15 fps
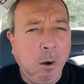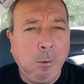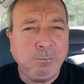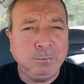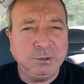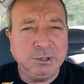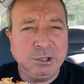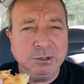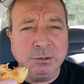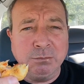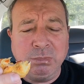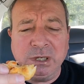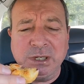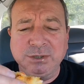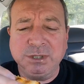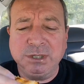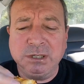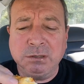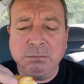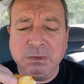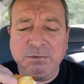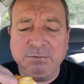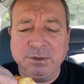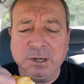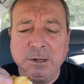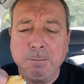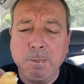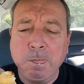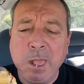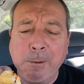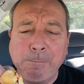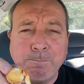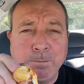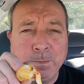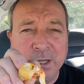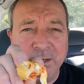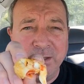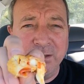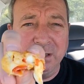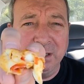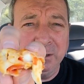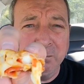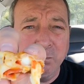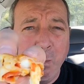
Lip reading: But no complaints here. I'm loving that. It is lit.